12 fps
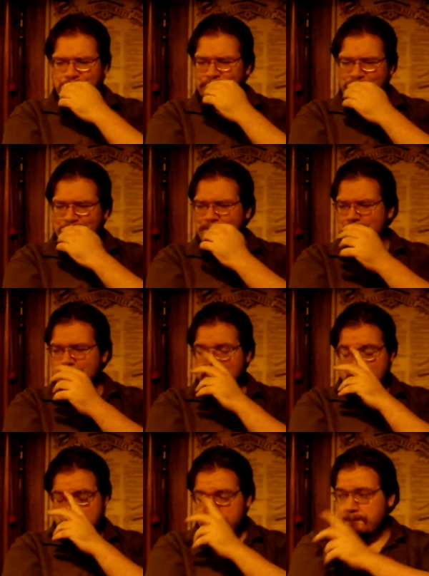
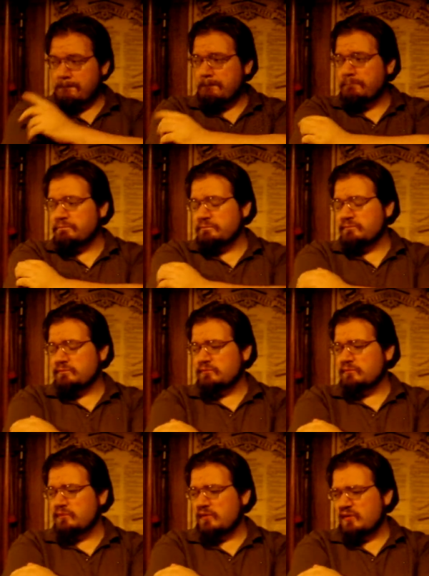
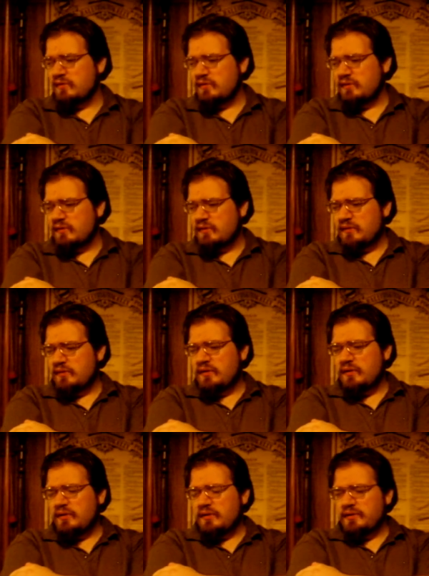
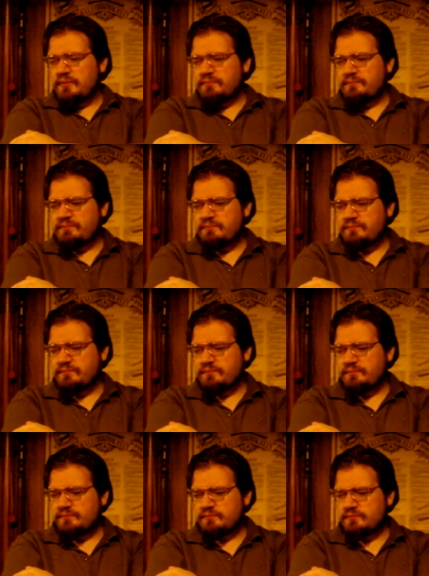
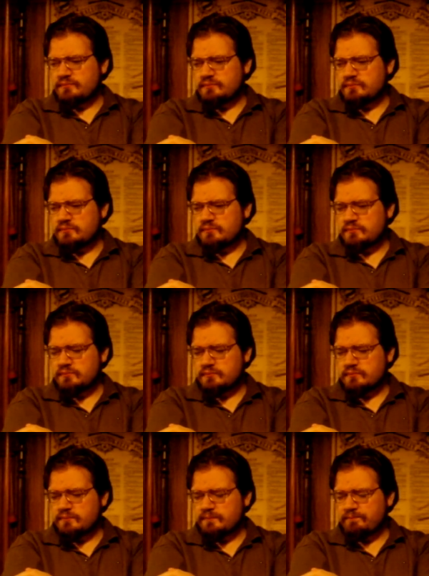
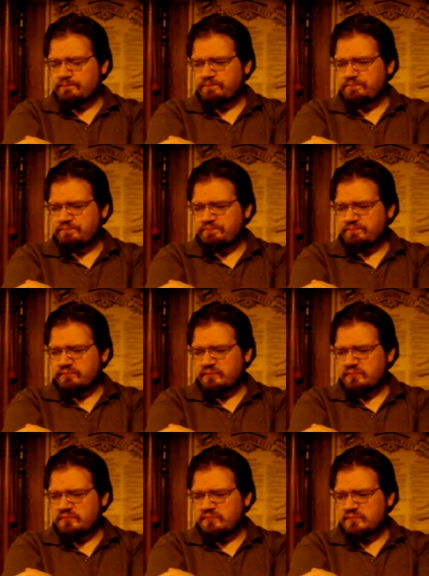
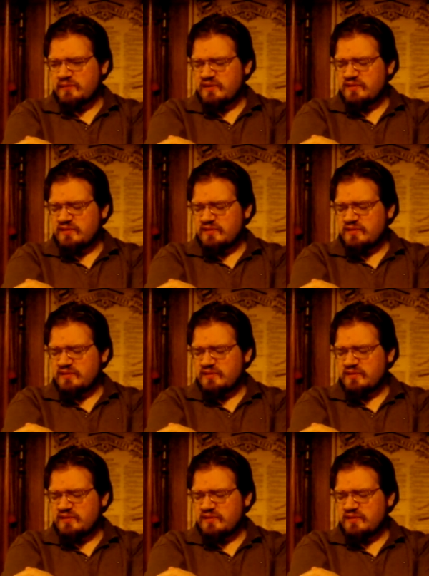Nobody speaks.